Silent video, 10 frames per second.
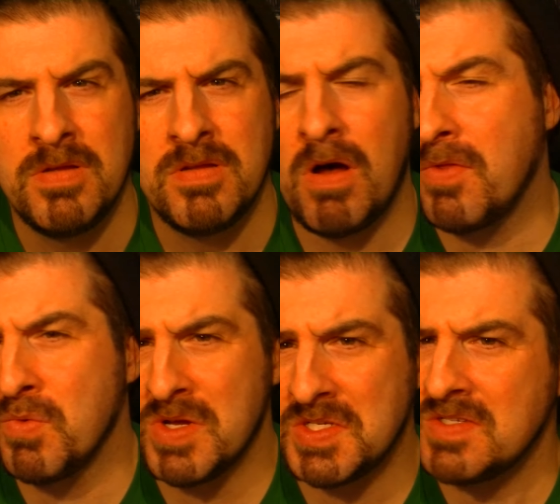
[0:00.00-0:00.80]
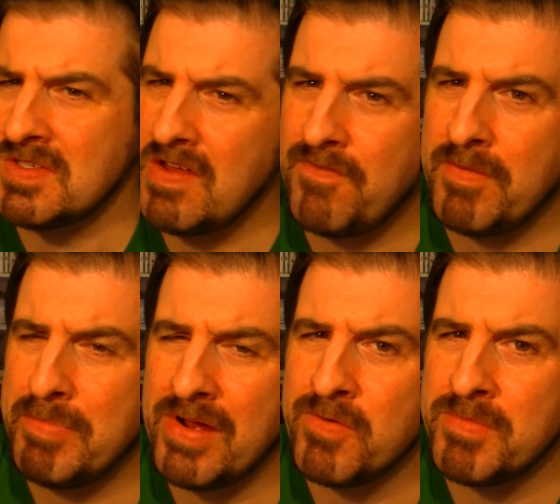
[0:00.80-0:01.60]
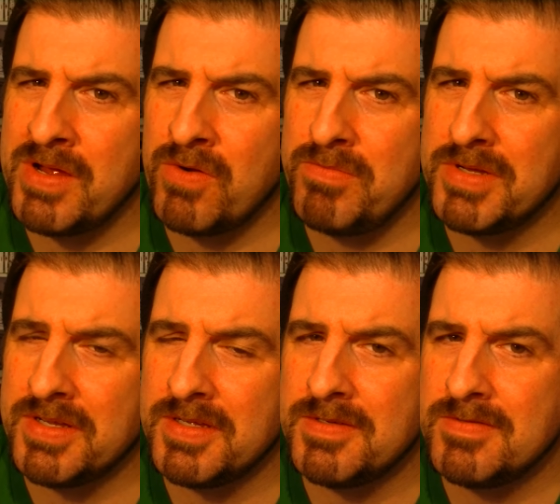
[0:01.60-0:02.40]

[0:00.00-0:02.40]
All the rest of the stuff I buy with my own money.